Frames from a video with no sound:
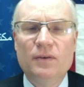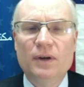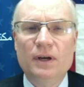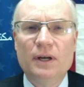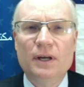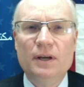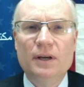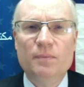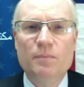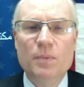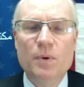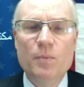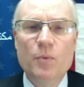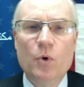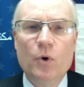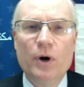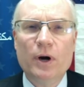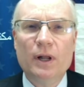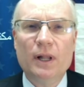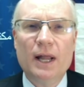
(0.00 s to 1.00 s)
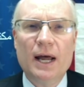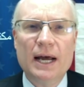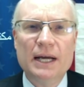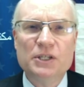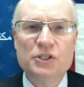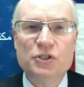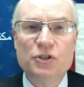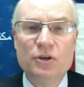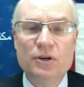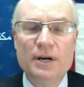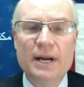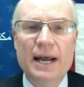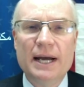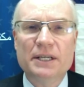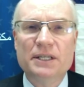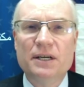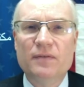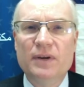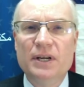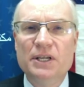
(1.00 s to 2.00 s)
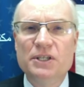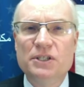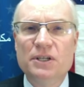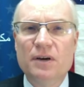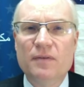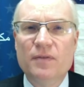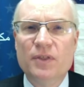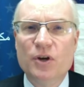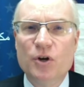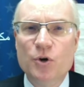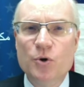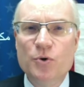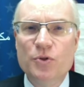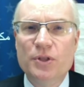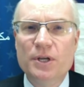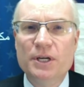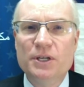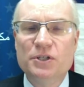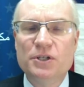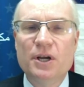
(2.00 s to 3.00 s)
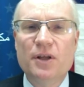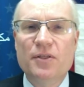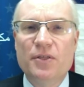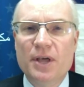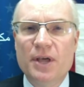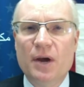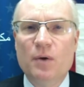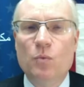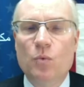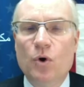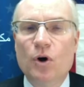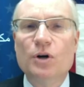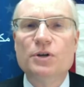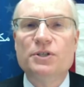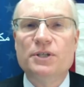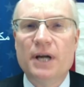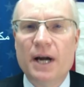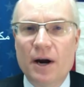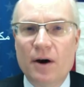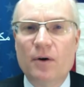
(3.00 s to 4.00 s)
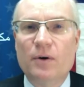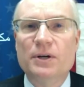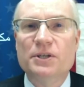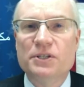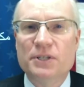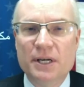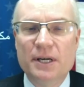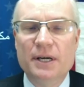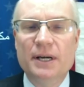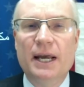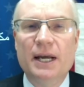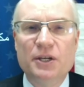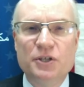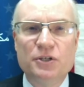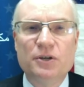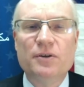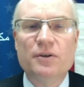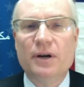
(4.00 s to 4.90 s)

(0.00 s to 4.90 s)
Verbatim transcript: it memorialized certain activities of the Houthis that were terrorist in nature: